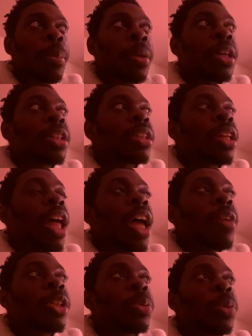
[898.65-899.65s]
Because a lot
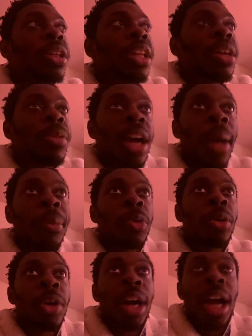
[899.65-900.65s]
of us, we think we're happy
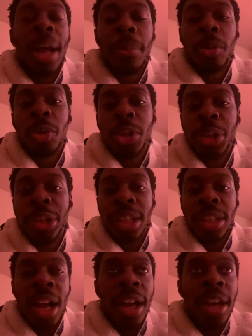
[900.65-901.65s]
where we're at, but we're
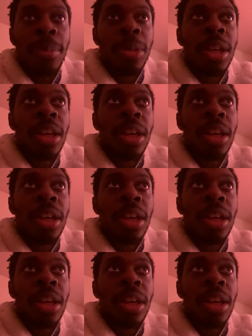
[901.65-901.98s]
not.